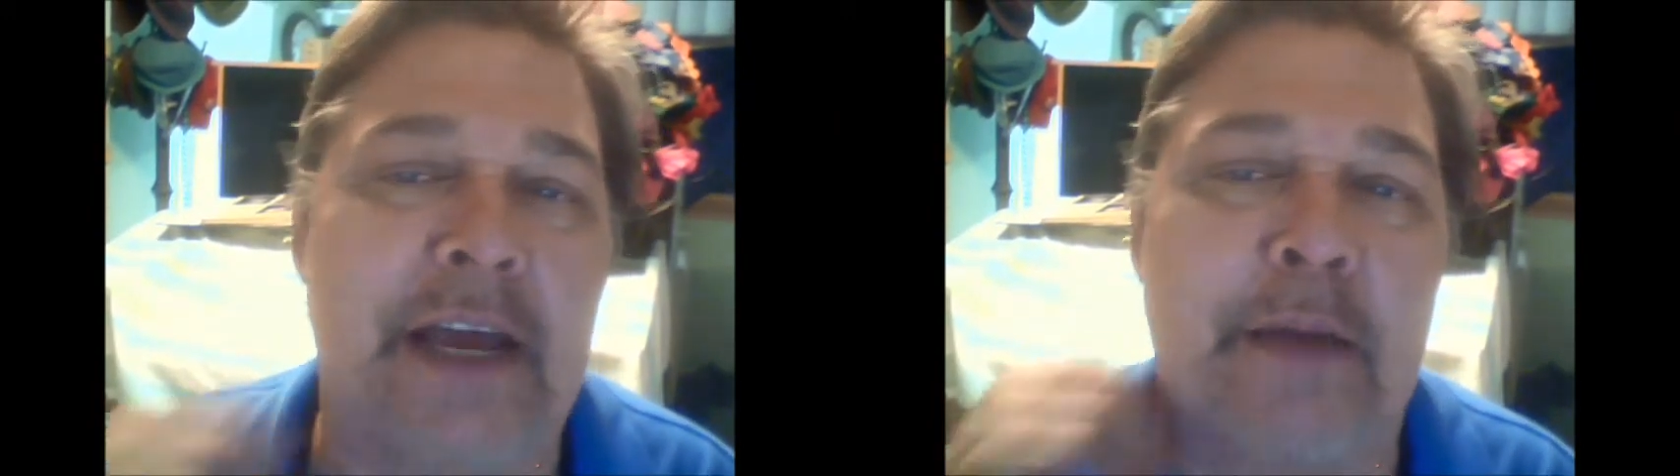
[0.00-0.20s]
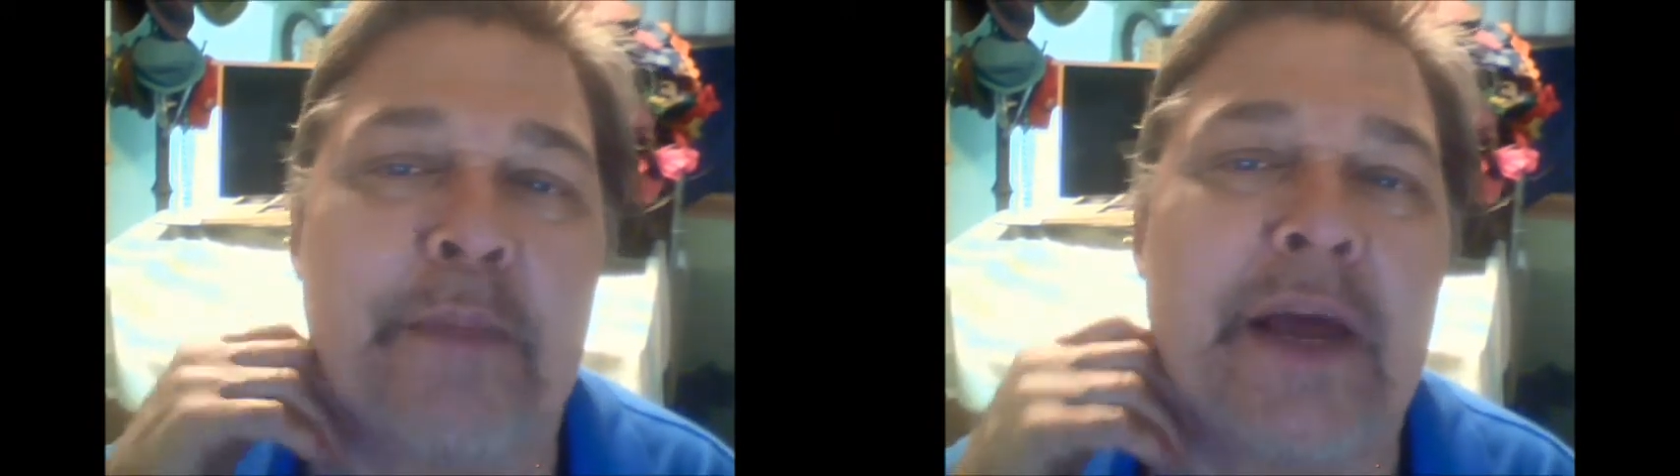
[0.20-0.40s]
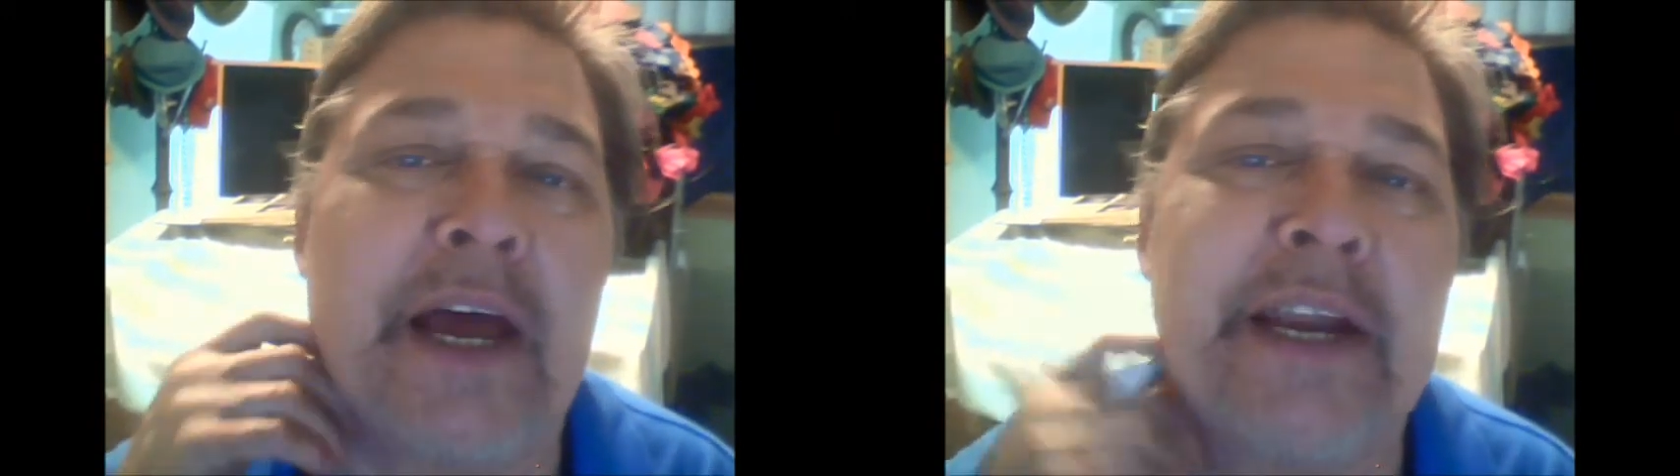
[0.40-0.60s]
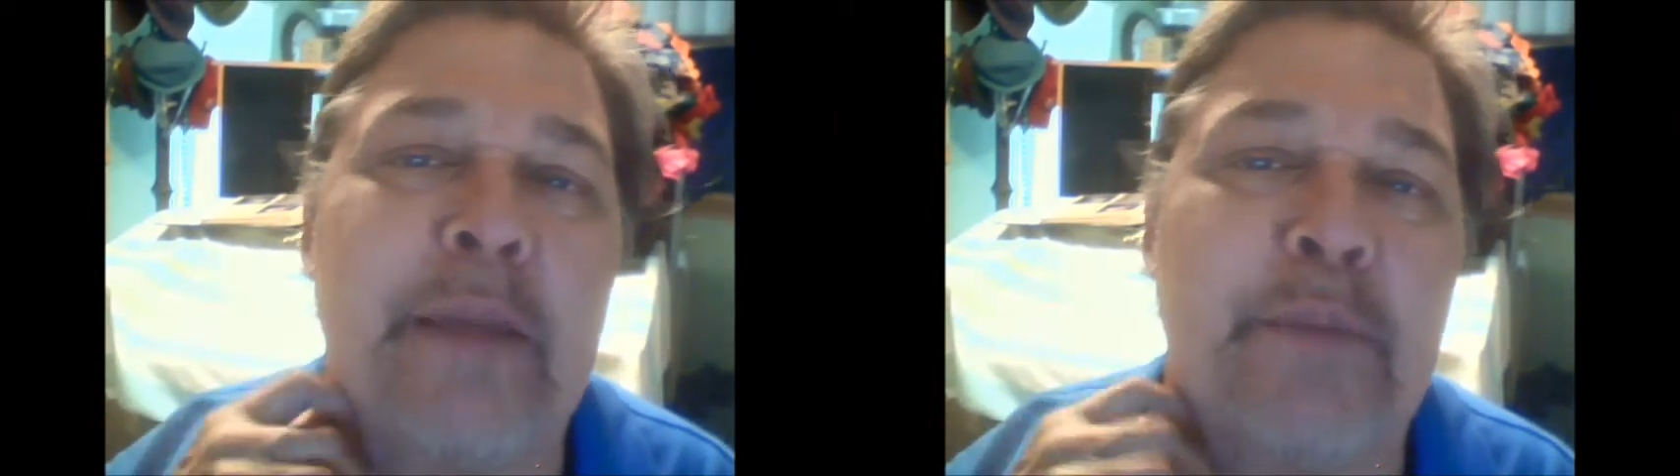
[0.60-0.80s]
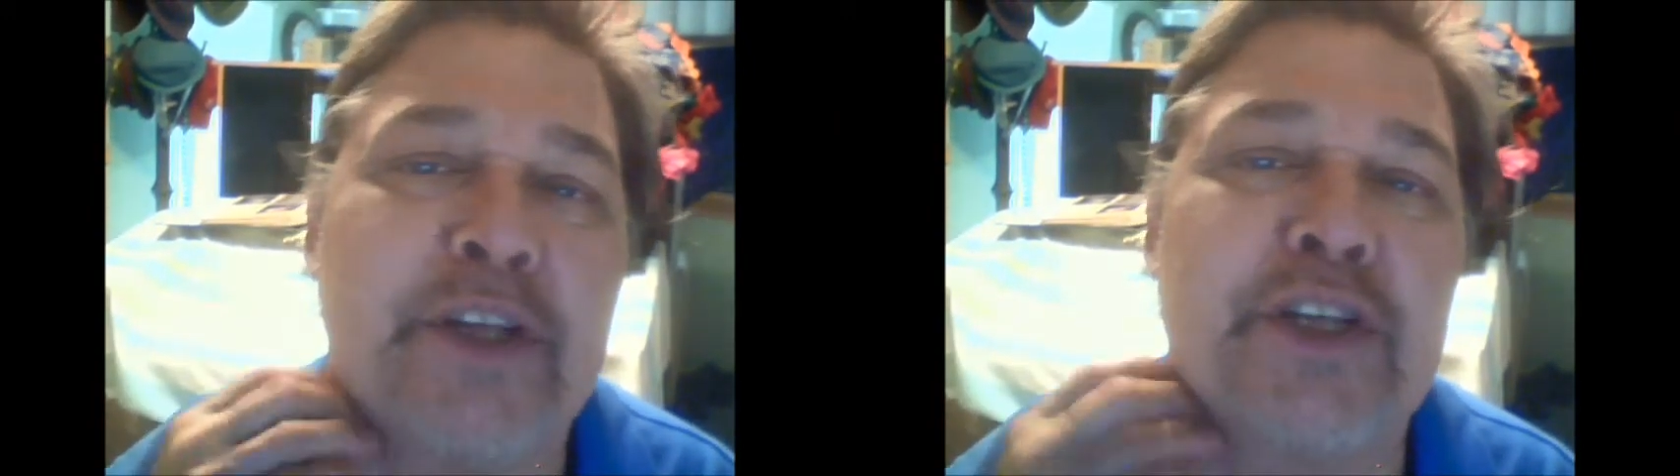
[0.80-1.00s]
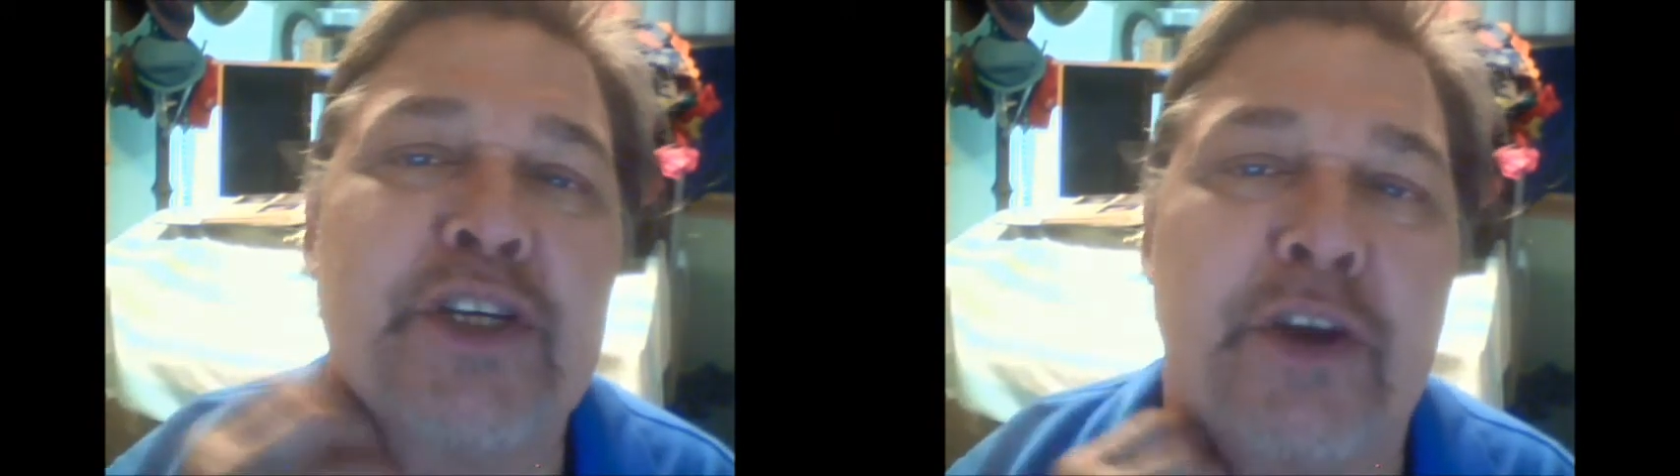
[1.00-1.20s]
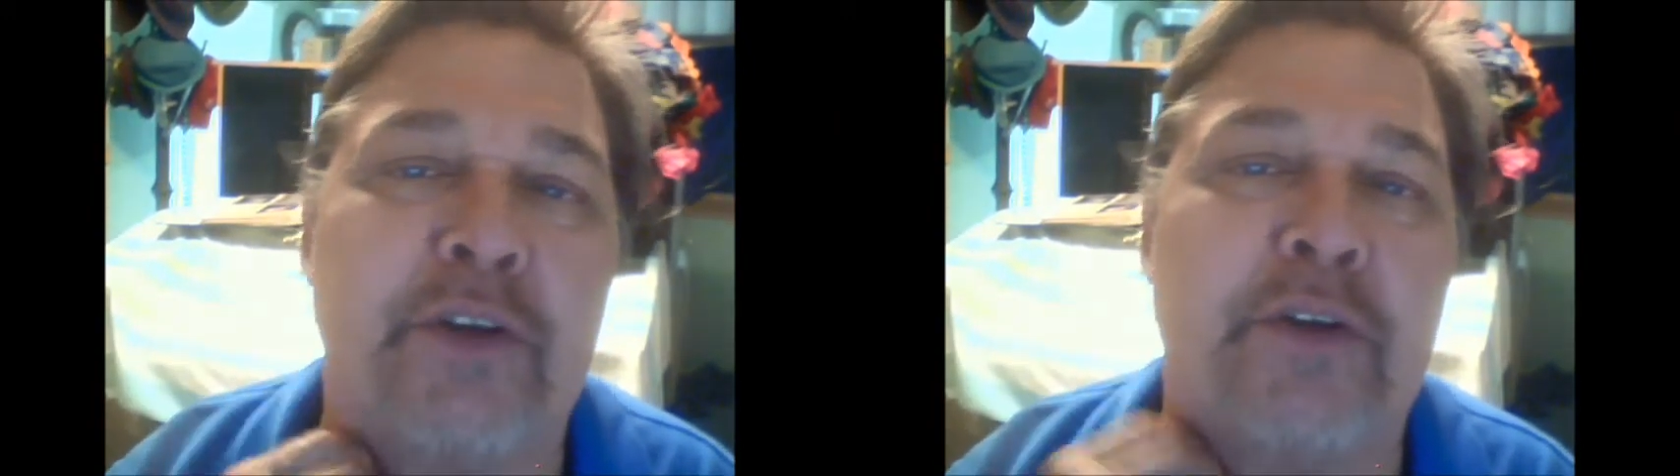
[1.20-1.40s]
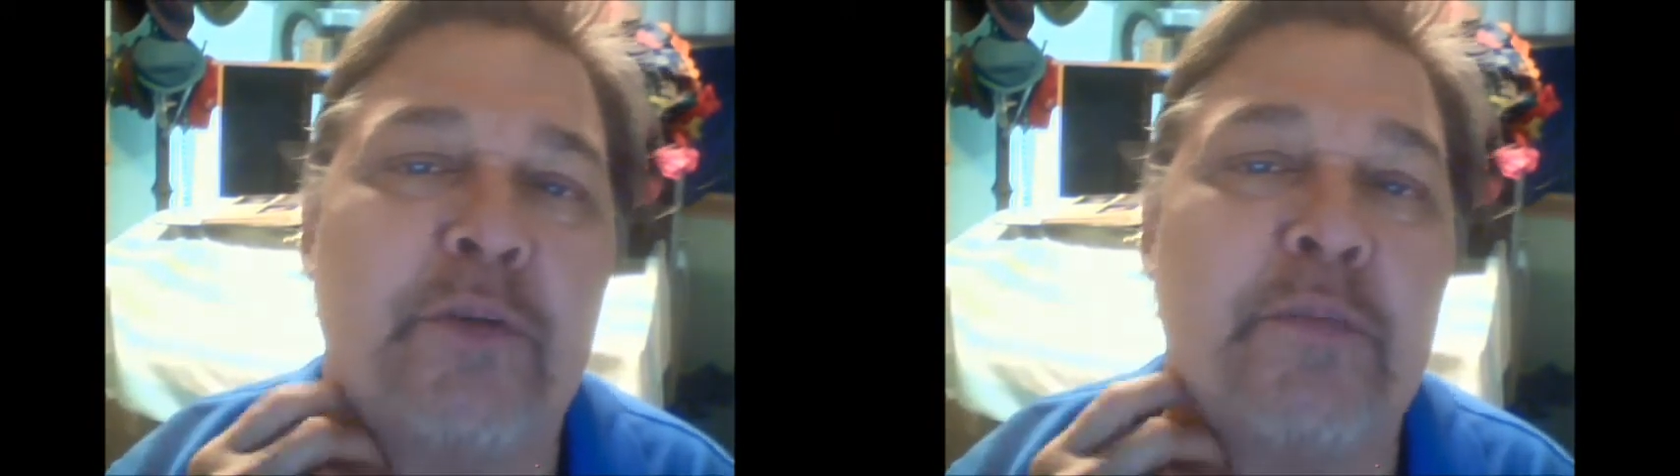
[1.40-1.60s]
I'm unable to show you